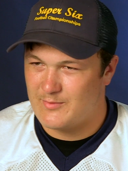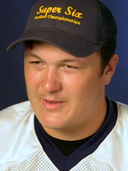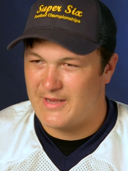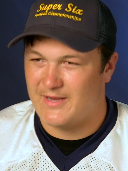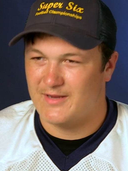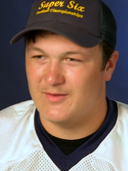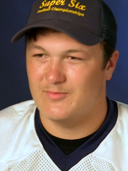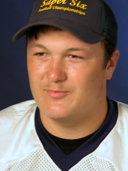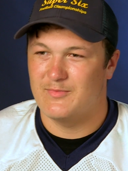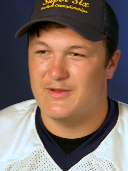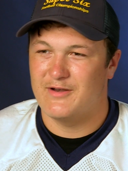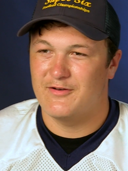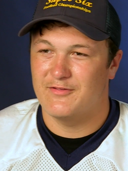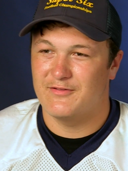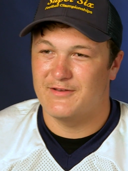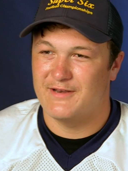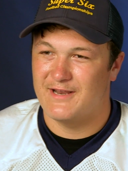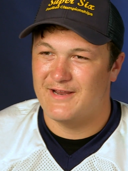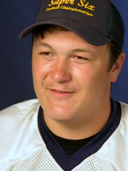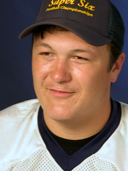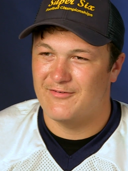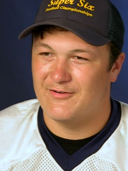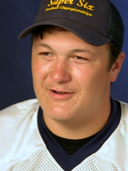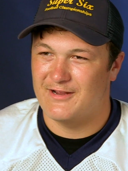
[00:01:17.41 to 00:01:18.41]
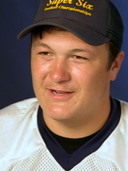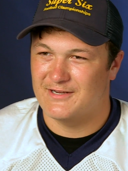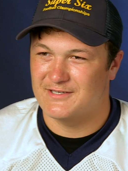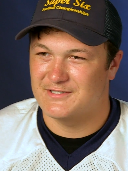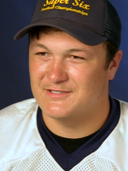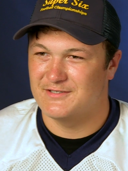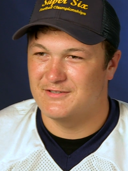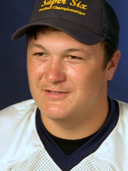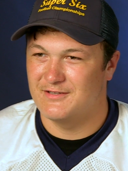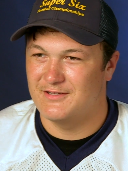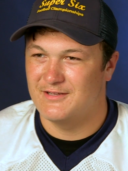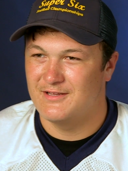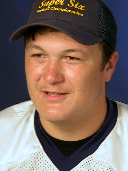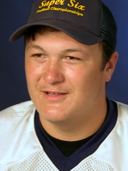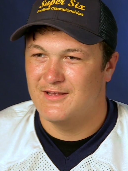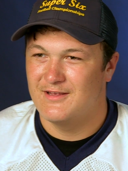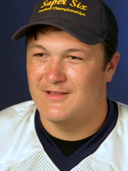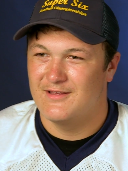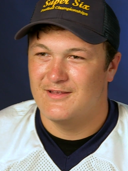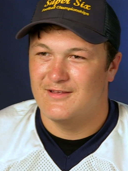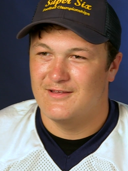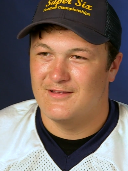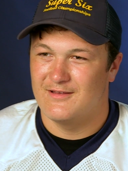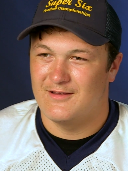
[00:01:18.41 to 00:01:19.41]
back better than ever, actually.
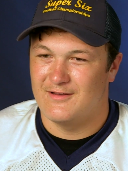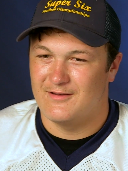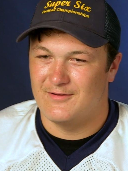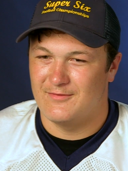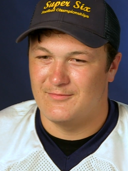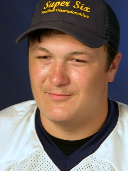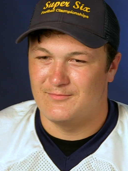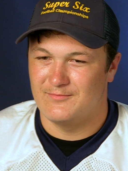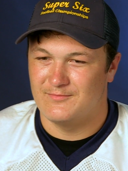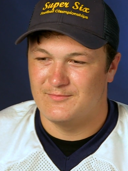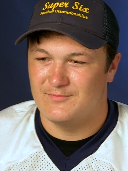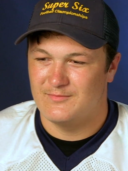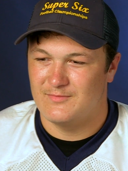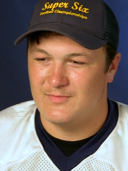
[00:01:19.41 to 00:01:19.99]
Um,